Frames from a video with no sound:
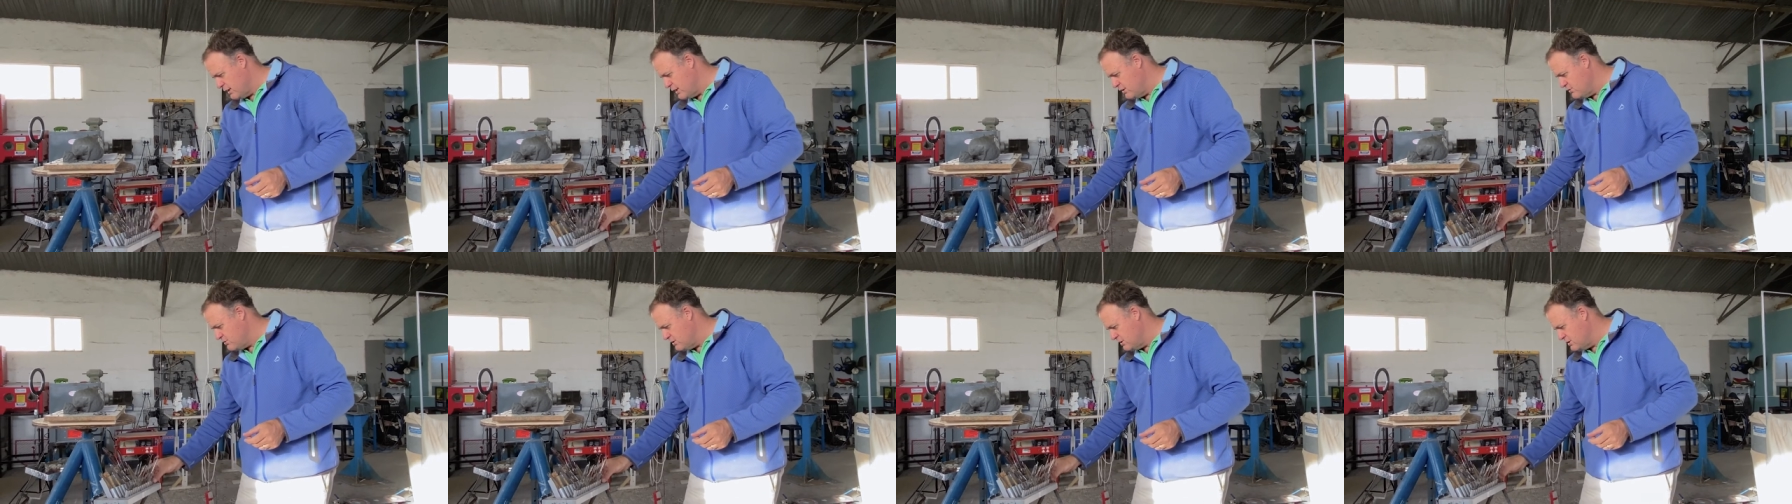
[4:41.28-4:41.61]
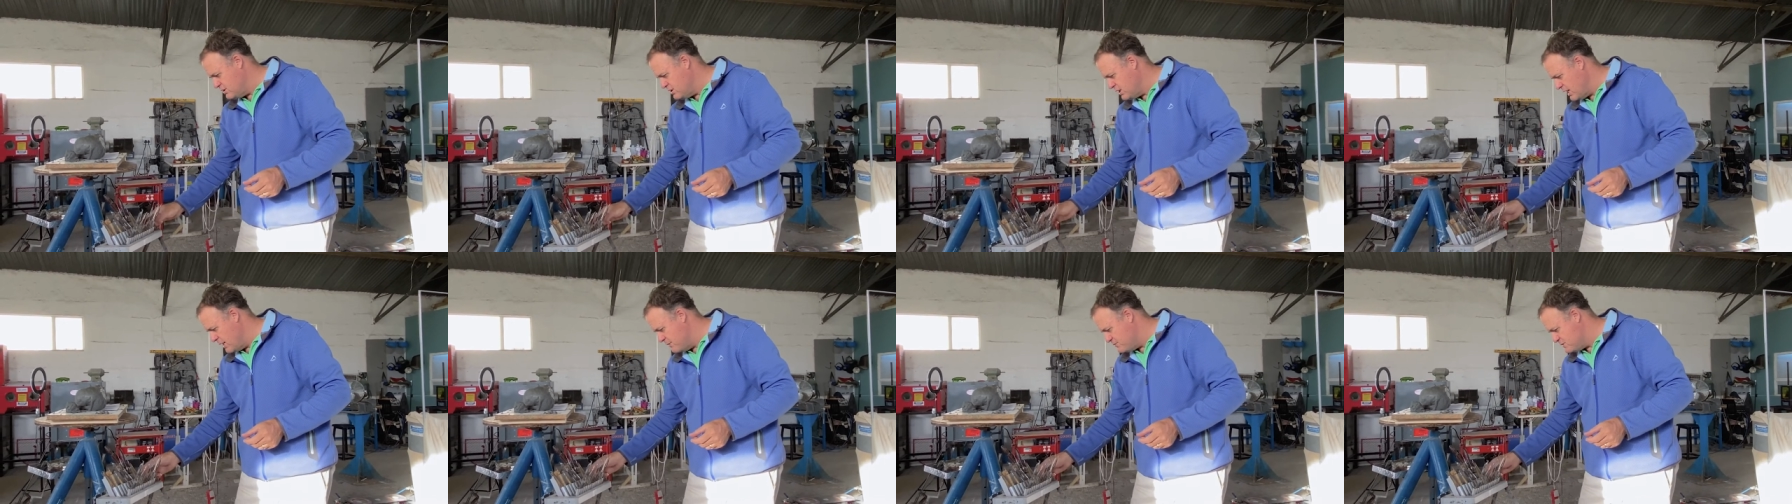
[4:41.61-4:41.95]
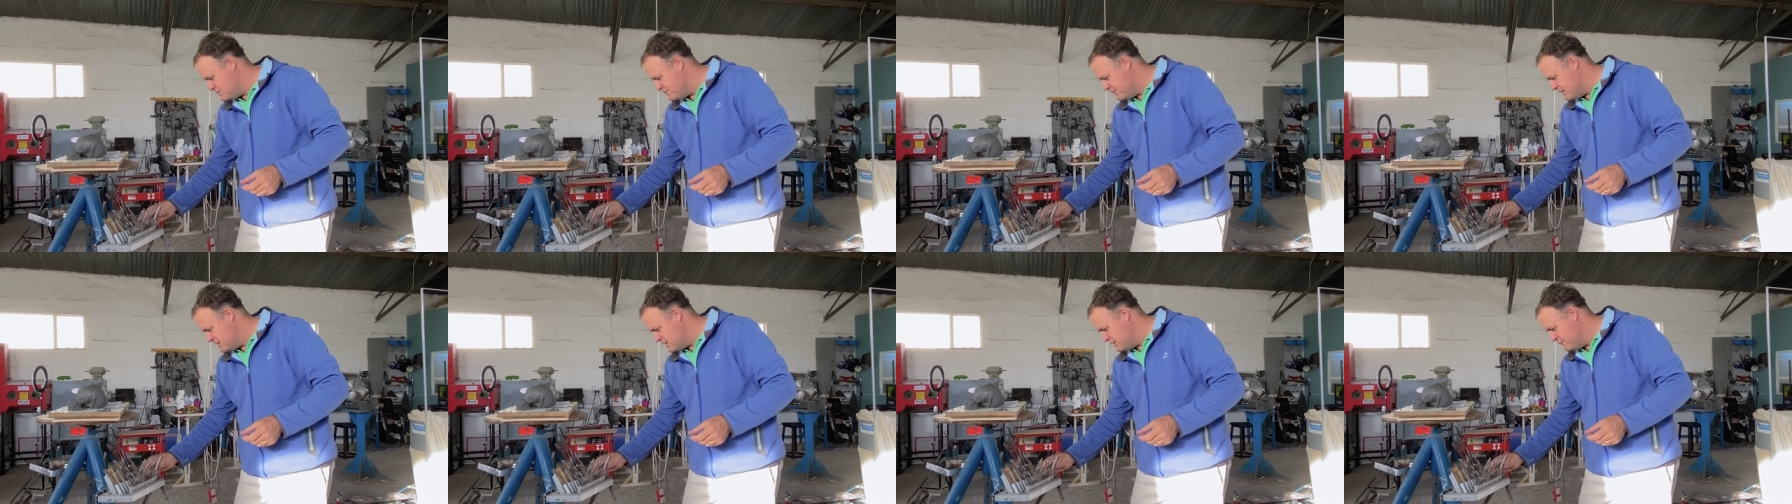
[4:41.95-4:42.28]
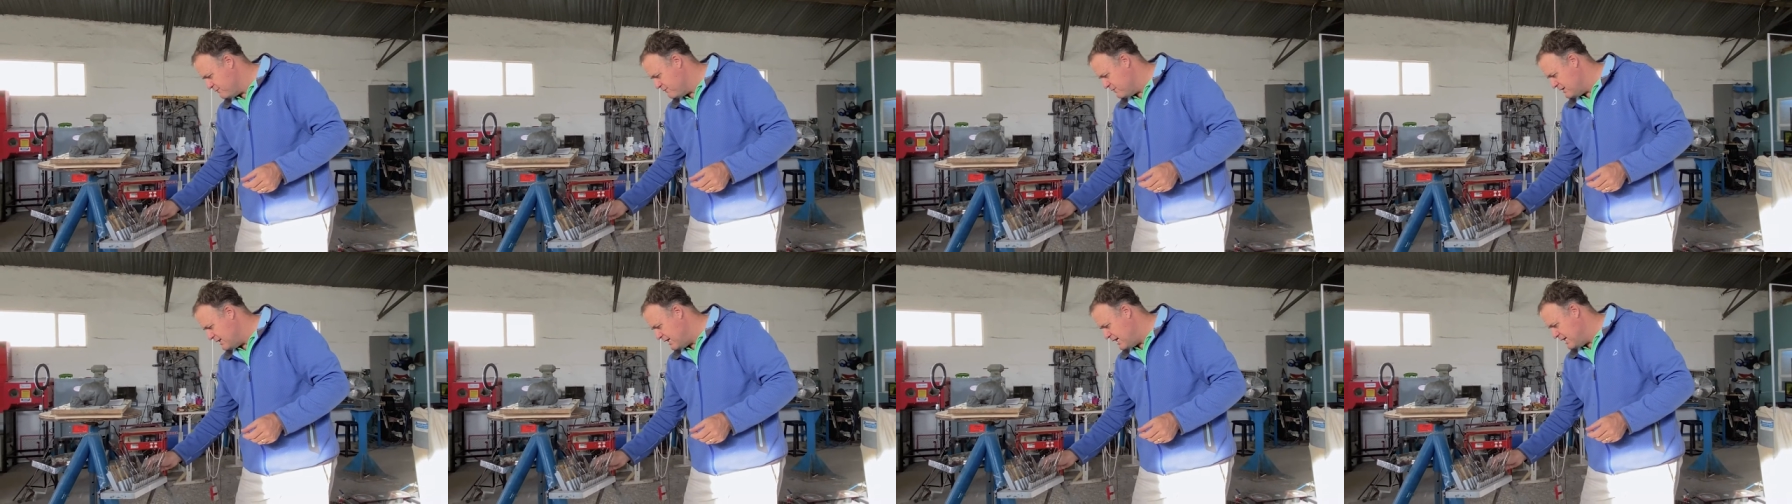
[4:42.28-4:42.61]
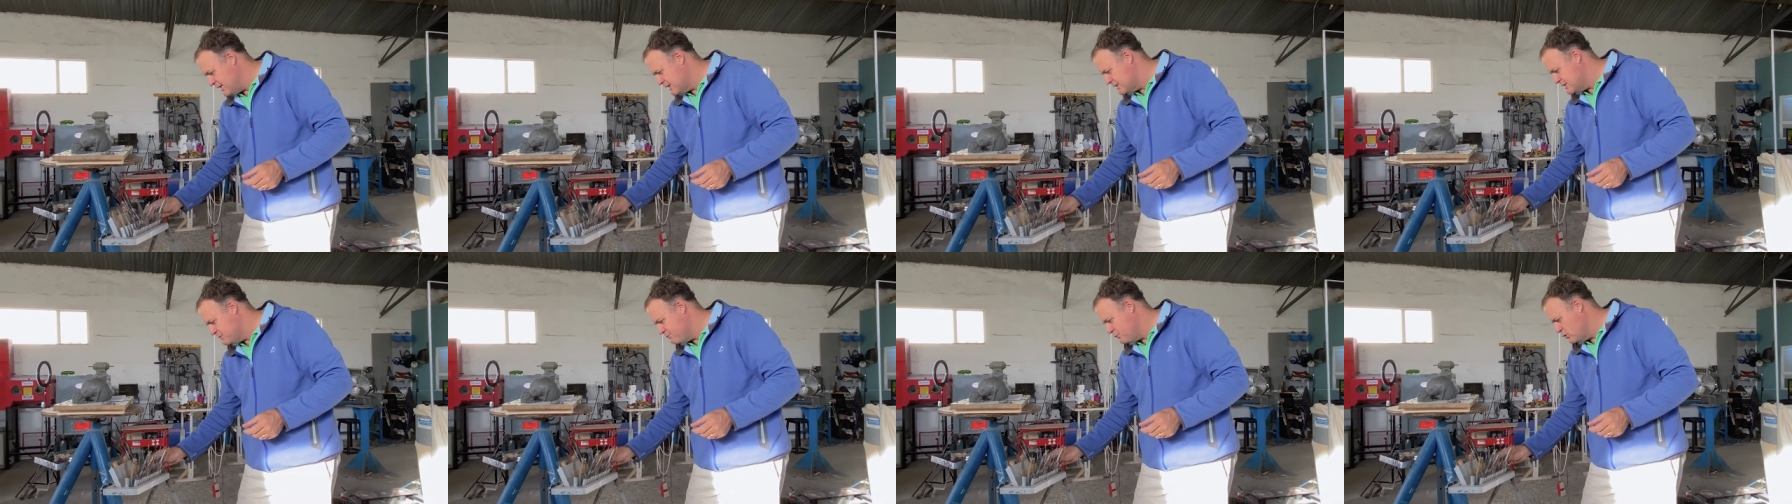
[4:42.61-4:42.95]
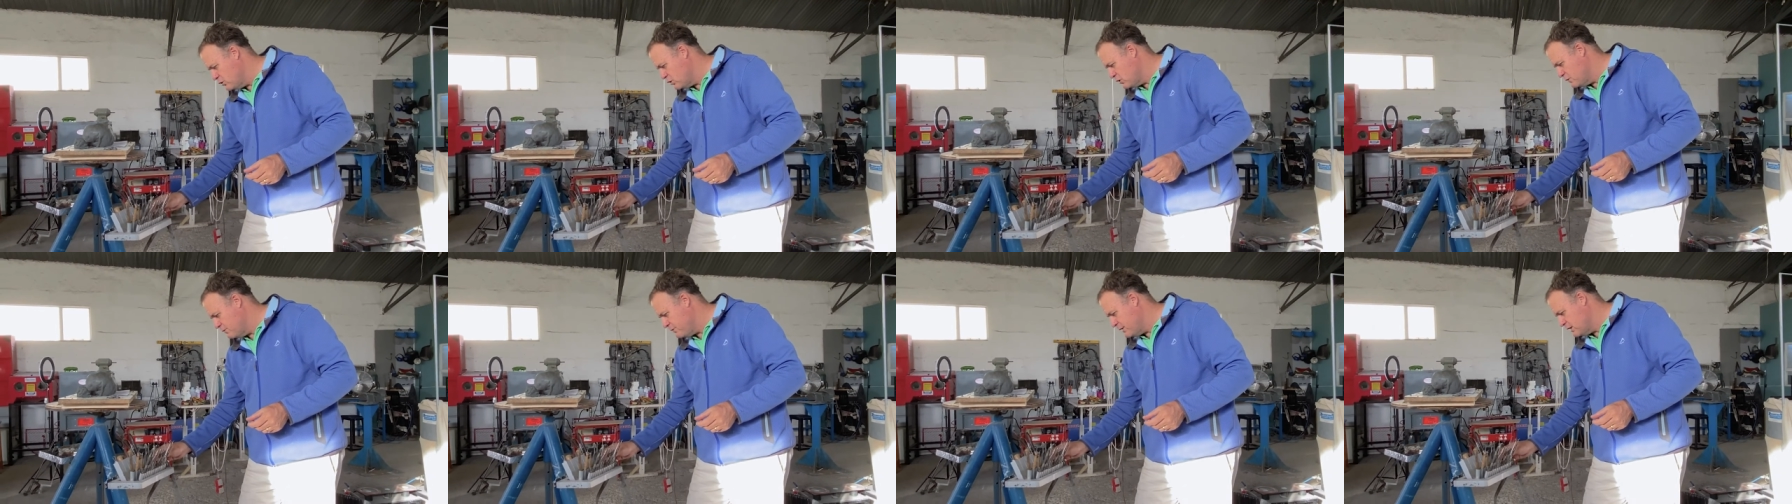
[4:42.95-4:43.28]
necessarily shapes, but different lengths,
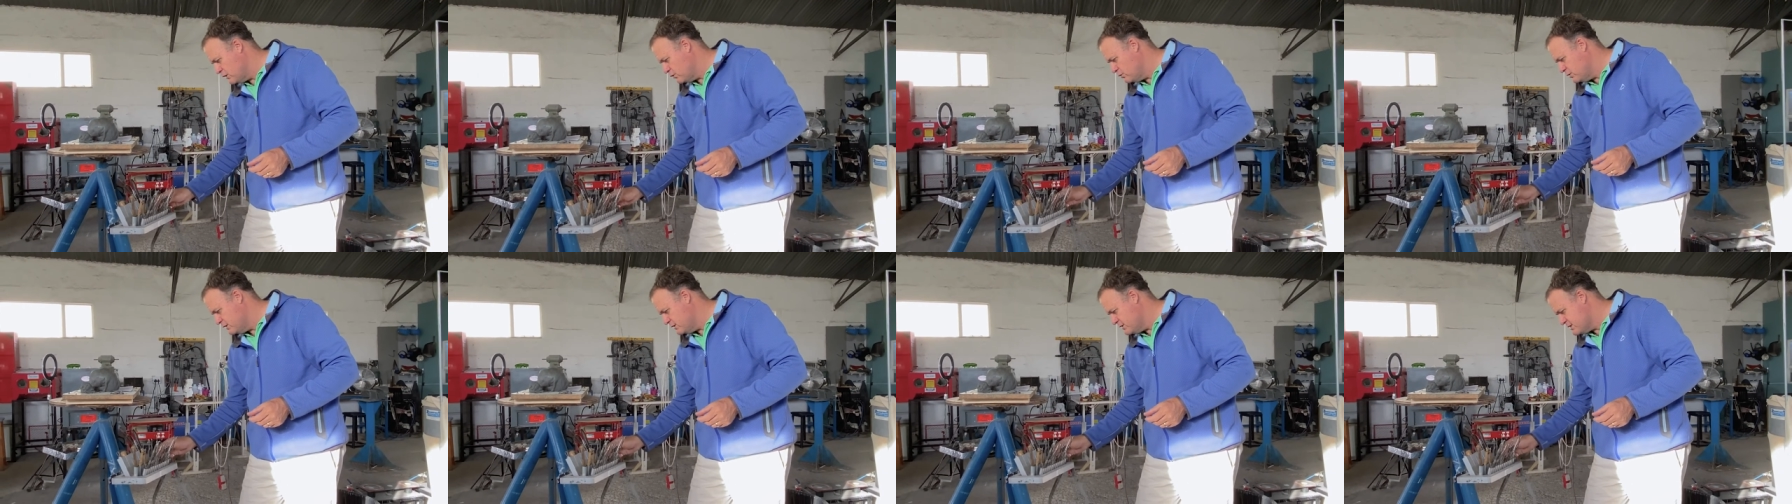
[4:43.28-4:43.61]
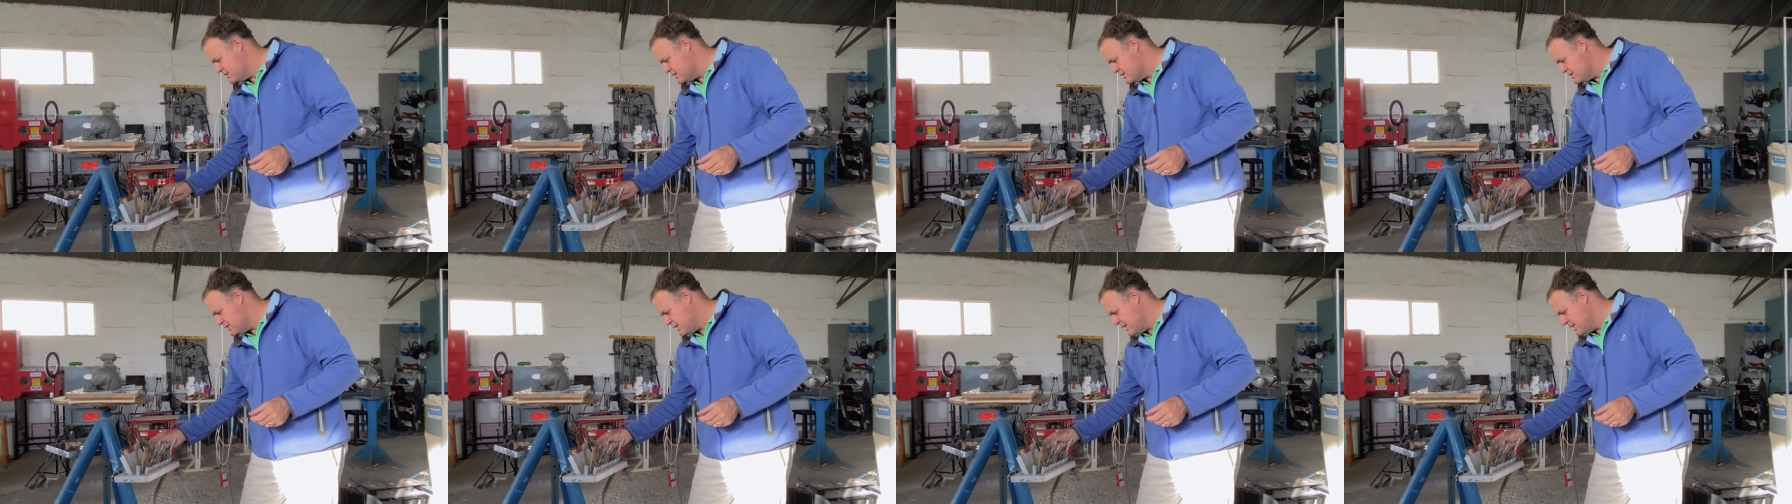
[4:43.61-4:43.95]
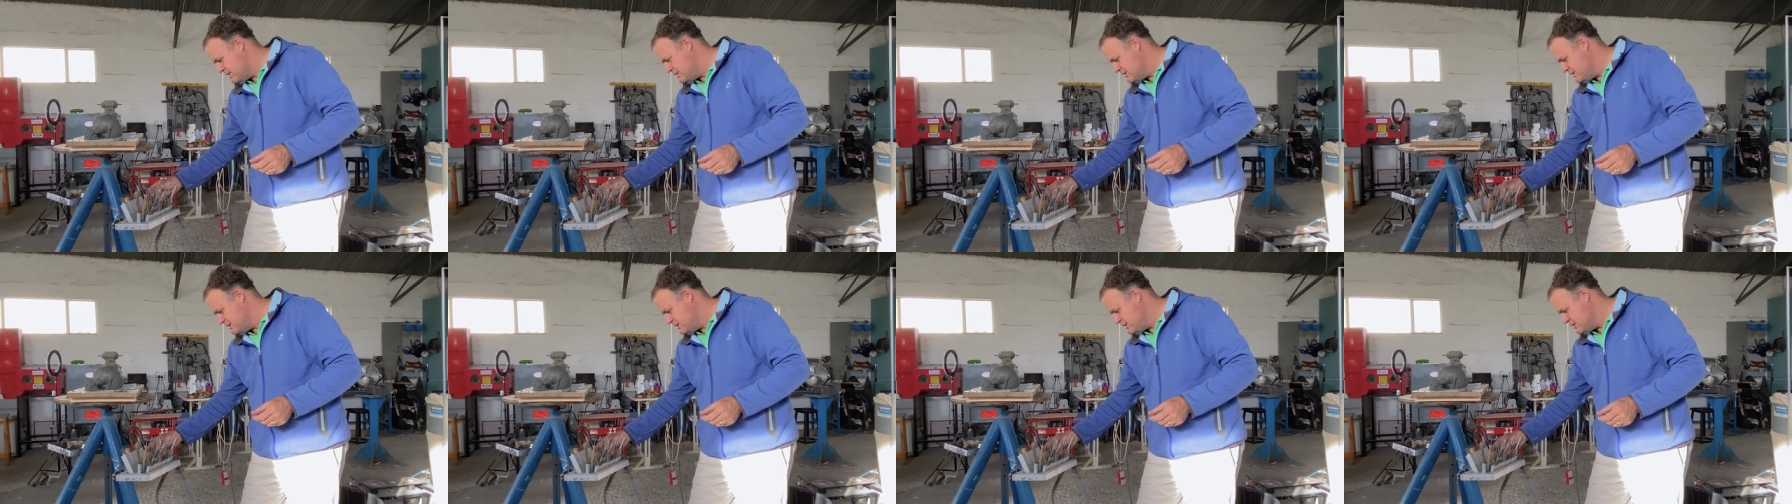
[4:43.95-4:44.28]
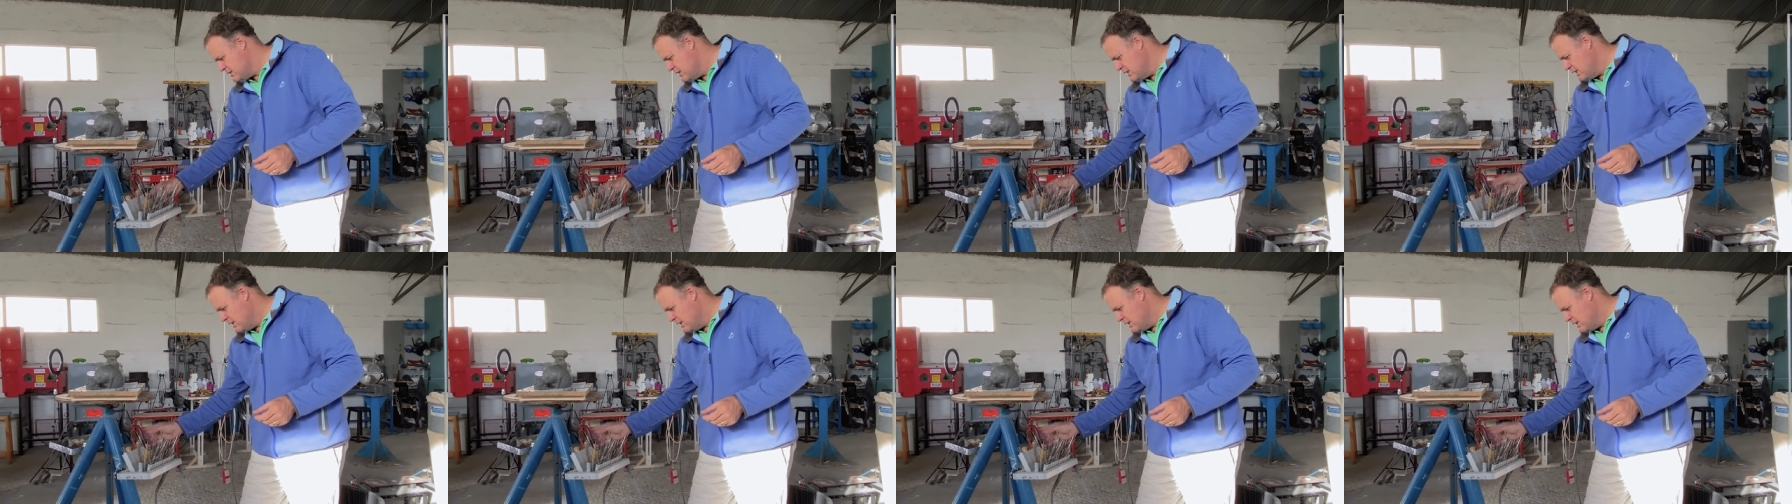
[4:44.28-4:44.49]
porcupine quills and sizes.